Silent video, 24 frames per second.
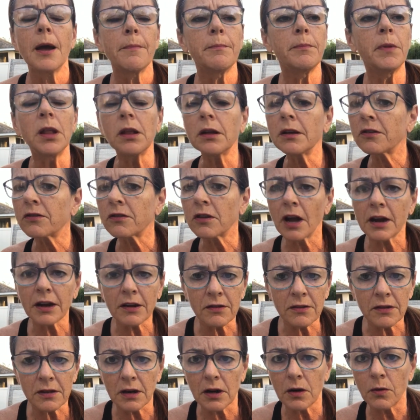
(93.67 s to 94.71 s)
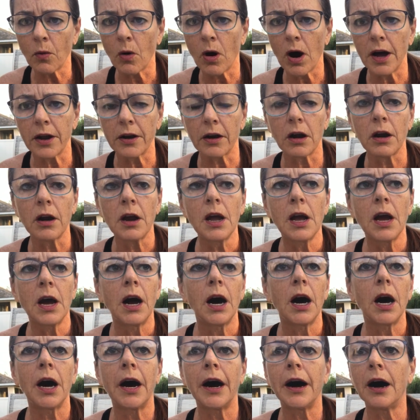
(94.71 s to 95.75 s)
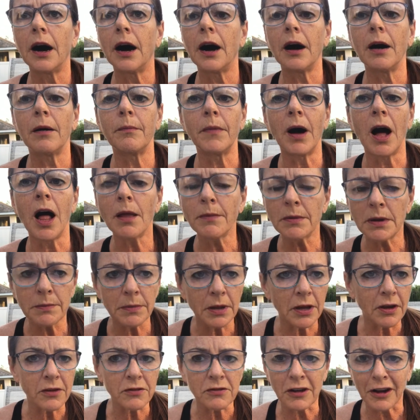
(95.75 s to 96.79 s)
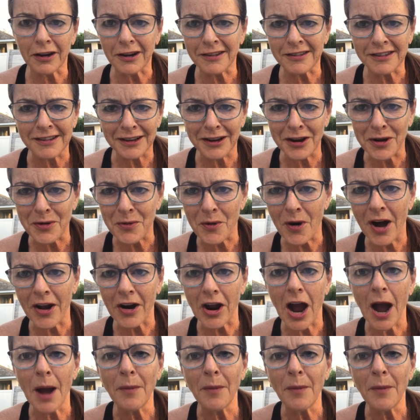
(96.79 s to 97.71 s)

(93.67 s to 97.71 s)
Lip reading: Milk is not considered water. Almond milk is not considered water.